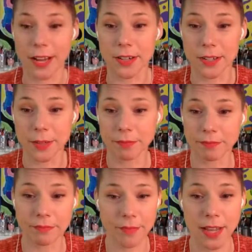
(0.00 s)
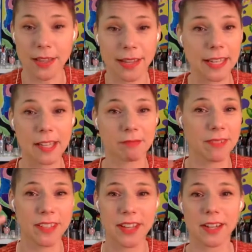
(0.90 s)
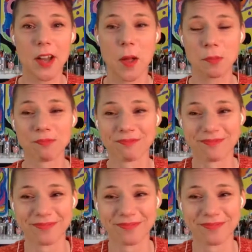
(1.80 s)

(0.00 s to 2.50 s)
I don't know. I like it. I like it all.